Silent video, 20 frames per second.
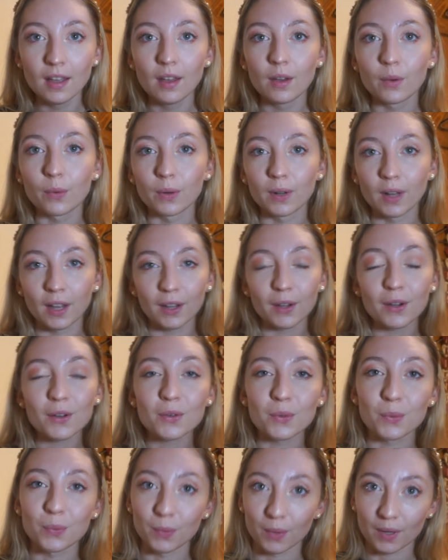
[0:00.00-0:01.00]
When I go to
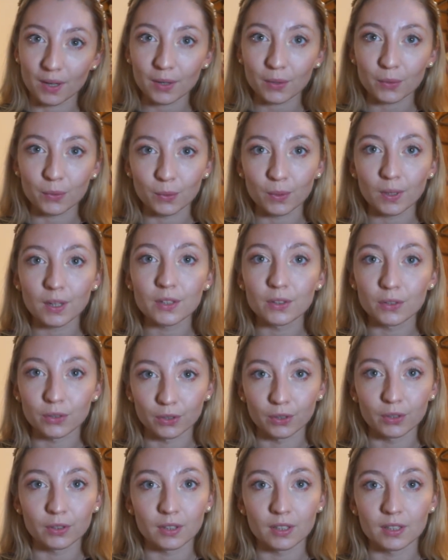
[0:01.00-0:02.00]
work, all I
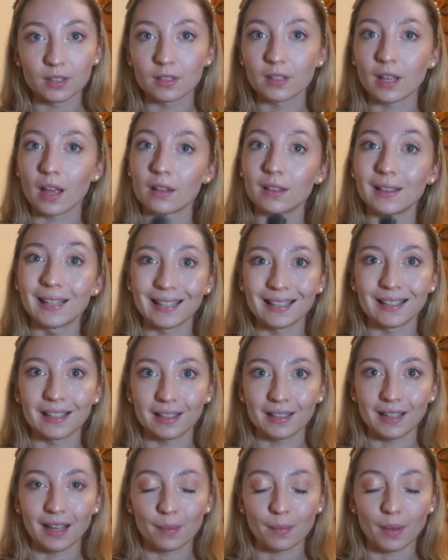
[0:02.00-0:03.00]
do, this is how lazy
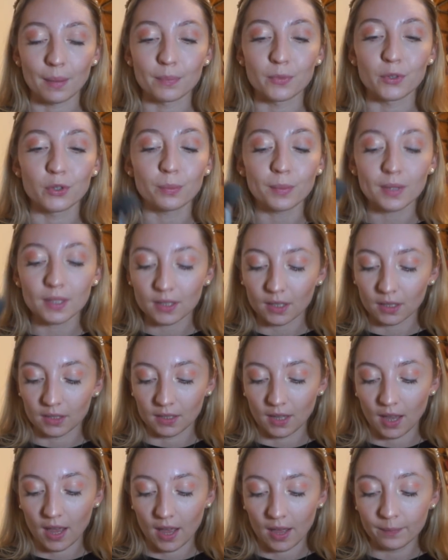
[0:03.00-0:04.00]
I am, I do my
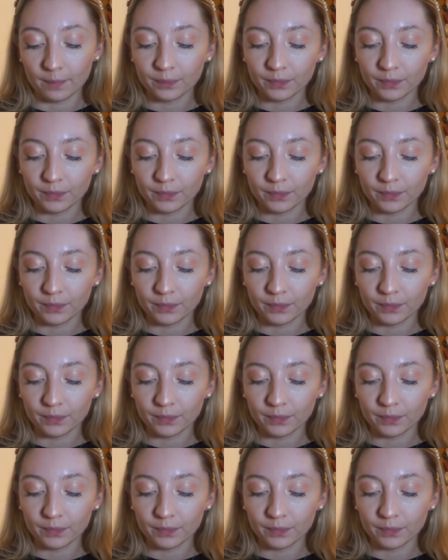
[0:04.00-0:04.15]
skincare